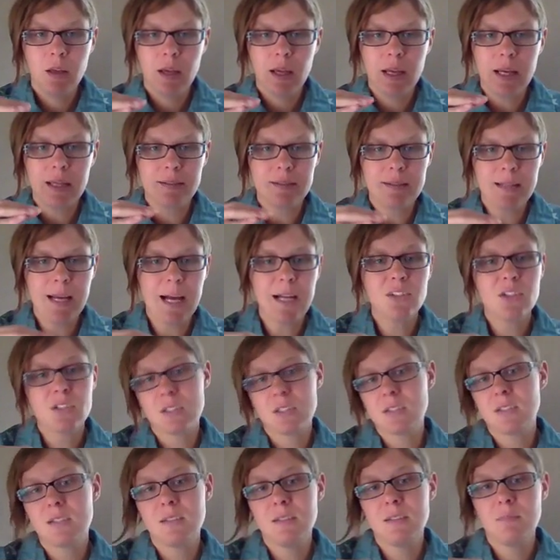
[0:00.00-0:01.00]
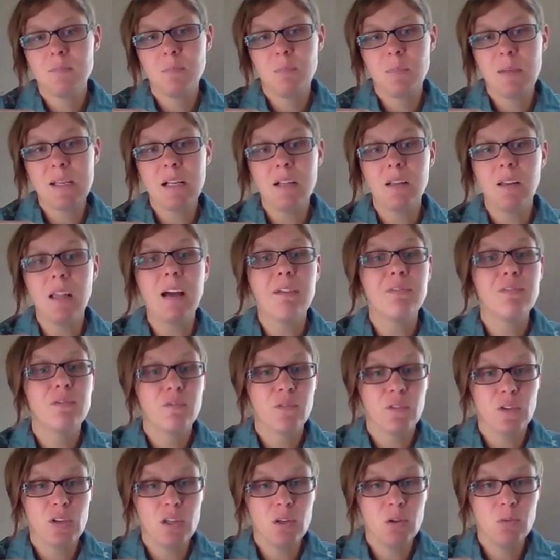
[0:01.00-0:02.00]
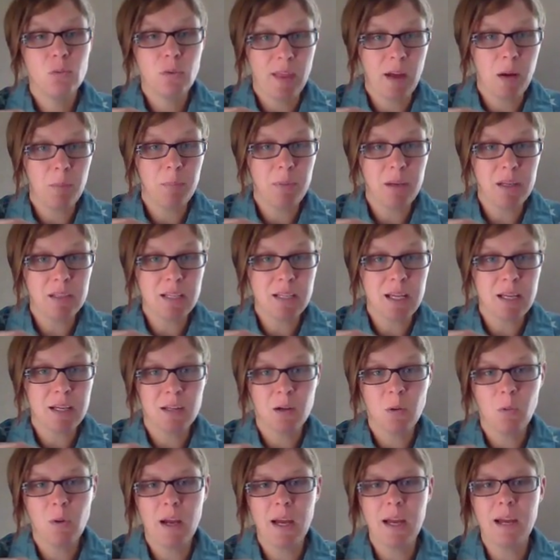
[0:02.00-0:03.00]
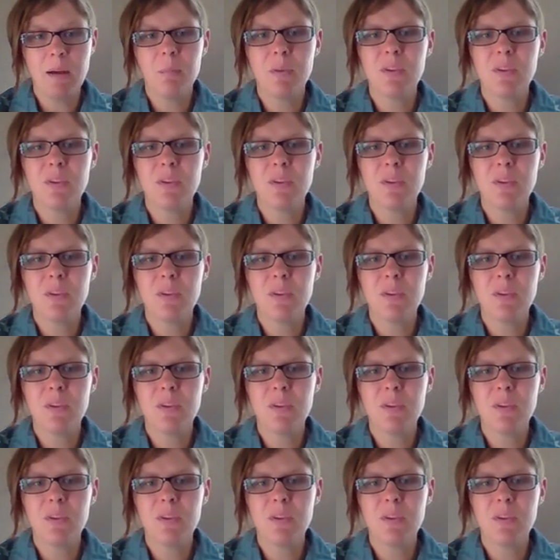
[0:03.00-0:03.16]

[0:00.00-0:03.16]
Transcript: It's not just being left for you without being taken away,